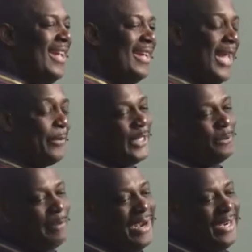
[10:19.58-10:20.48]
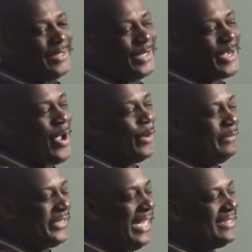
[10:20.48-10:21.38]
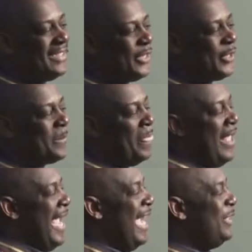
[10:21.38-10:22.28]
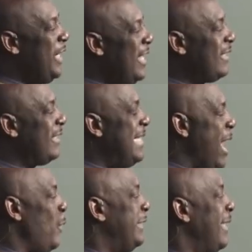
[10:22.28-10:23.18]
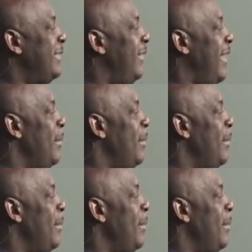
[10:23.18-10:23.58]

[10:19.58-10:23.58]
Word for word: They responded to the call of Jesus, and Jesus now says to them,